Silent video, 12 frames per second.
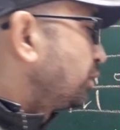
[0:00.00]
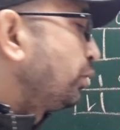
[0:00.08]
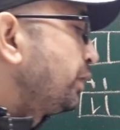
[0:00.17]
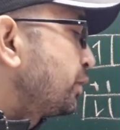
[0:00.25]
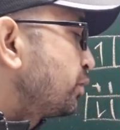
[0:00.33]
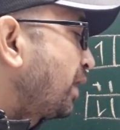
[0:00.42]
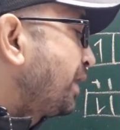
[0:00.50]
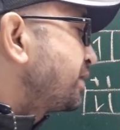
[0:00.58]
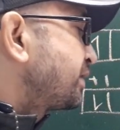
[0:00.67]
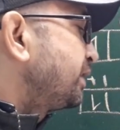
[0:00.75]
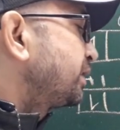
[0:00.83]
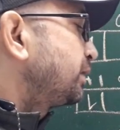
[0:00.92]
need to write
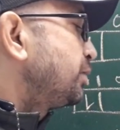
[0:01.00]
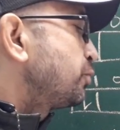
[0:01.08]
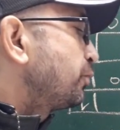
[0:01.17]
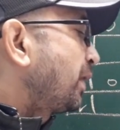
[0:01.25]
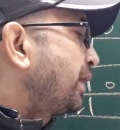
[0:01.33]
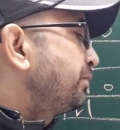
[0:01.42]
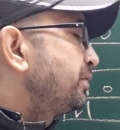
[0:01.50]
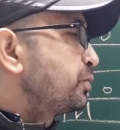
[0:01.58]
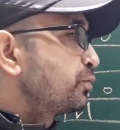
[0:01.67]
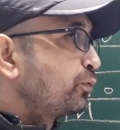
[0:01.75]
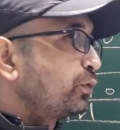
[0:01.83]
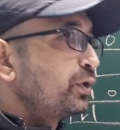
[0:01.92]
6 into 5 into
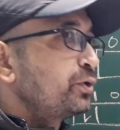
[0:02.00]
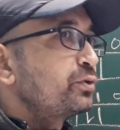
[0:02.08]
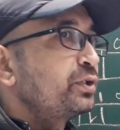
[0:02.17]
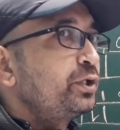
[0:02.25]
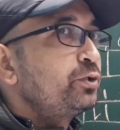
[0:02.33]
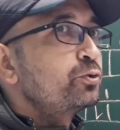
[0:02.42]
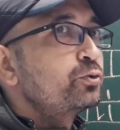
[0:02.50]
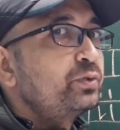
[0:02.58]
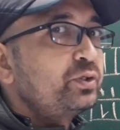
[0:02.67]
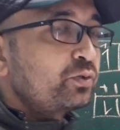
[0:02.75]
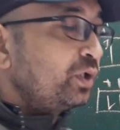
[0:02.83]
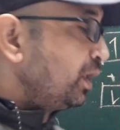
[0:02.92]
4 into 3 into 2
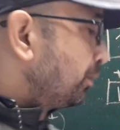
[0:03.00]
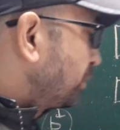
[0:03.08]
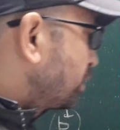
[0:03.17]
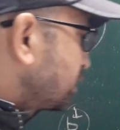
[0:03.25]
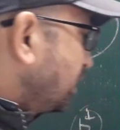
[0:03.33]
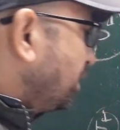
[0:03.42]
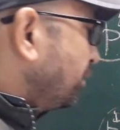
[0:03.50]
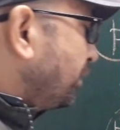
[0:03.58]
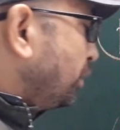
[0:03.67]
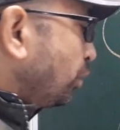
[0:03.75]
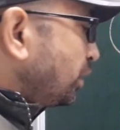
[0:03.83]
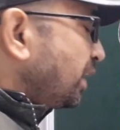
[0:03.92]
into, because we
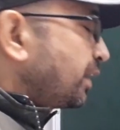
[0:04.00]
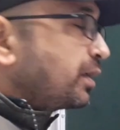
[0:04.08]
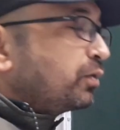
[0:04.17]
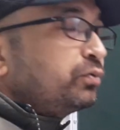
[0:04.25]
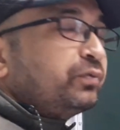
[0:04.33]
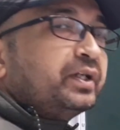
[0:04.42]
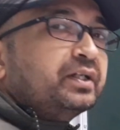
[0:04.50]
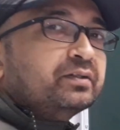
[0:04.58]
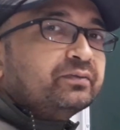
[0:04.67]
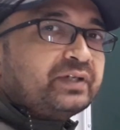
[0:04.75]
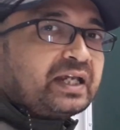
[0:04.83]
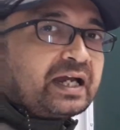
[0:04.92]
know that down where
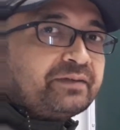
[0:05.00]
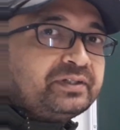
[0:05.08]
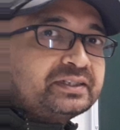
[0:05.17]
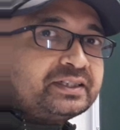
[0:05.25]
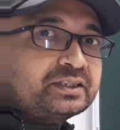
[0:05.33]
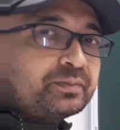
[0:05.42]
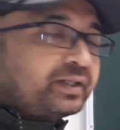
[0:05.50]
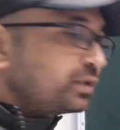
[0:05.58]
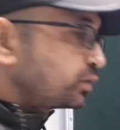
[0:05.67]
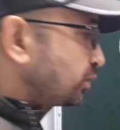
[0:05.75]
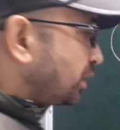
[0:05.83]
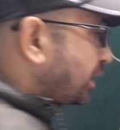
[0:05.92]
we having 6 minus 1,